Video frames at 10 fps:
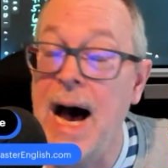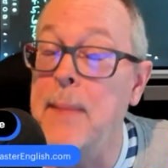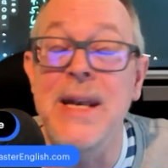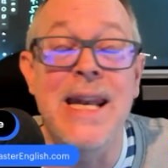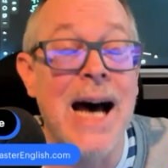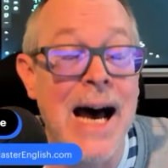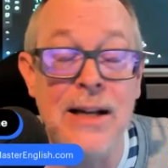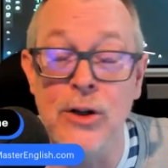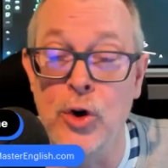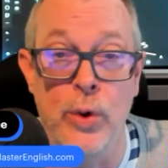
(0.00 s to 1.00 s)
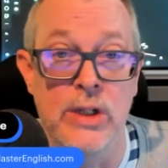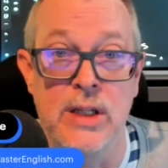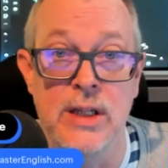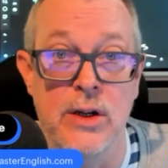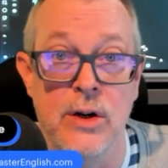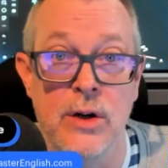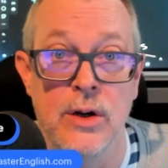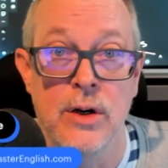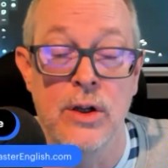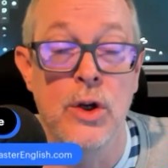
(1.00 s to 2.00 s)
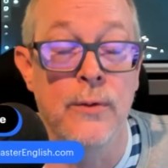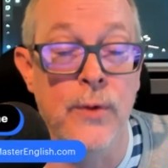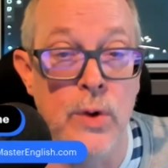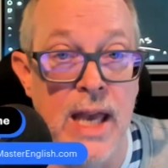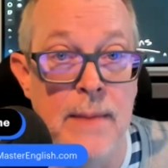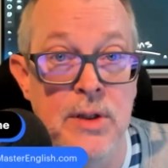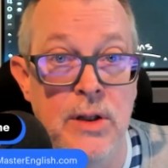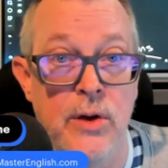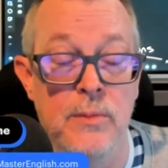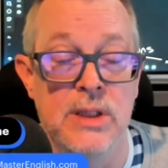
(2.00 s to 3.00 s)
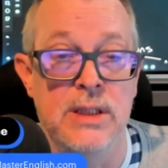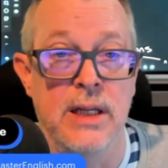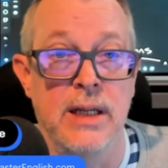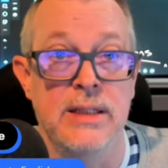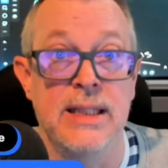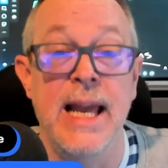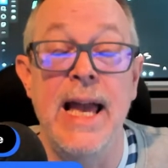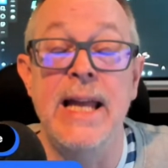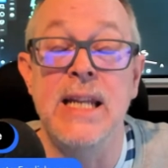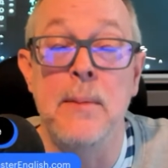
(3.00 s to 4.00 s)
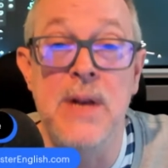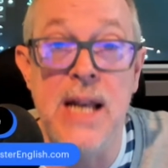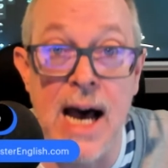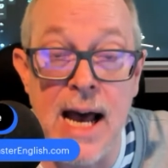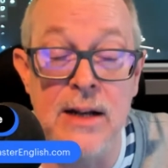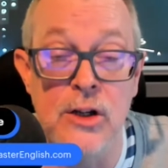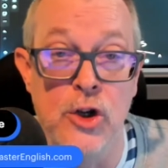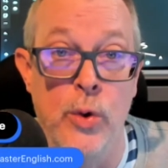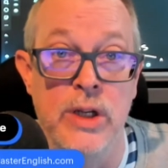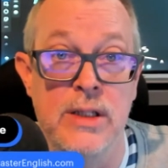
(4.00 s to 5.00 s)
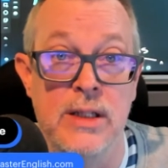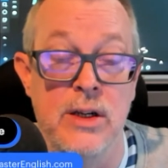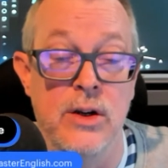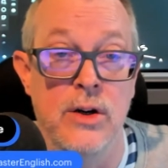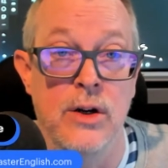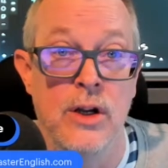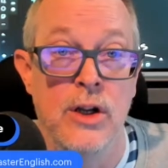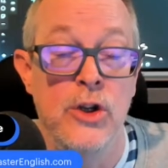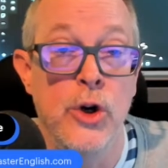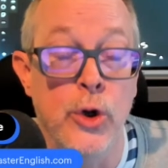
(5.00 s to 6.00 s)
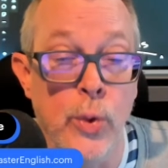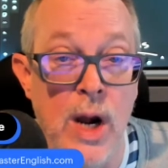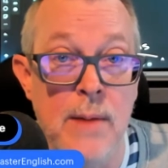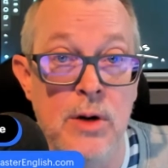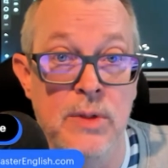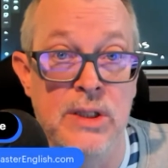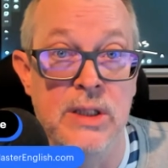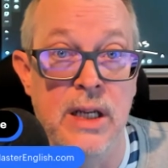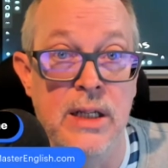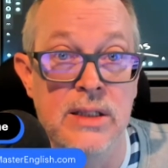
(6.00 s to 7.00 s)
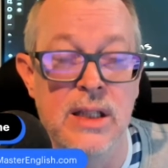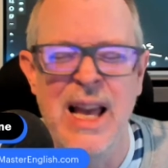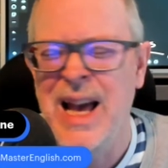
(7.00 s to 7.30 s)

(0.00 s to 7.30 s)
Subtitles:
I'm not going to hear your vocabulary mistakes, and I'm not going to hear your grammar mistakes.